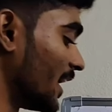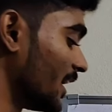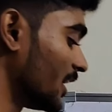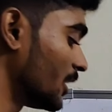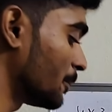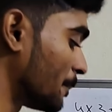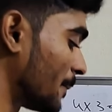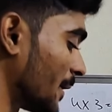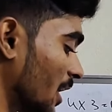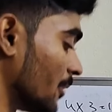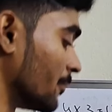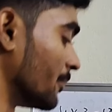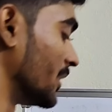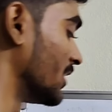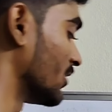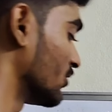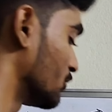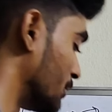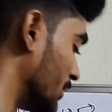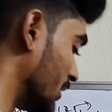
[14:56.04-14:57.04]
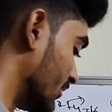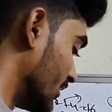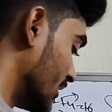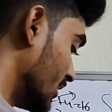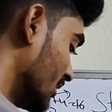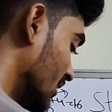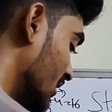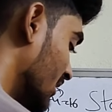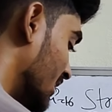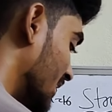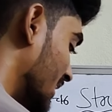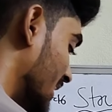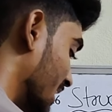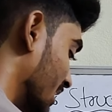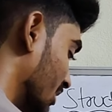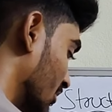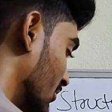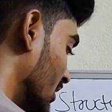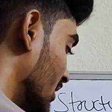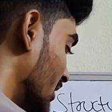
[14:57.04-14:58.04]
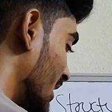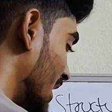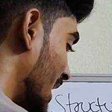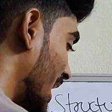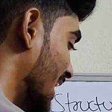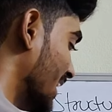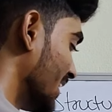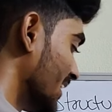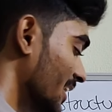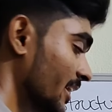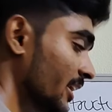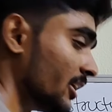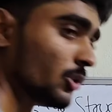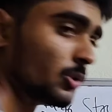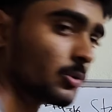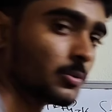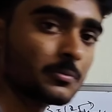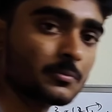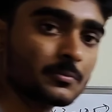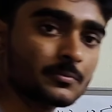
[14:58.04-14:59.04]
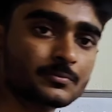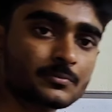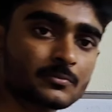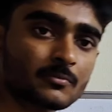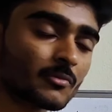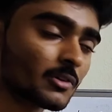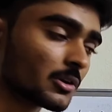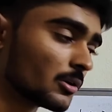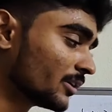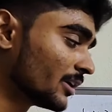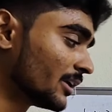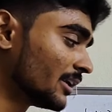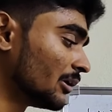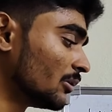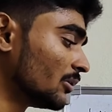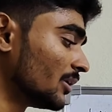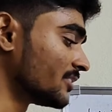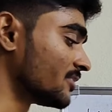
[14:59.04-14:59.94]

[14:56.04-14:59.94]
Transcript: 8 parameters between layer 1 and layer 2. Okay, now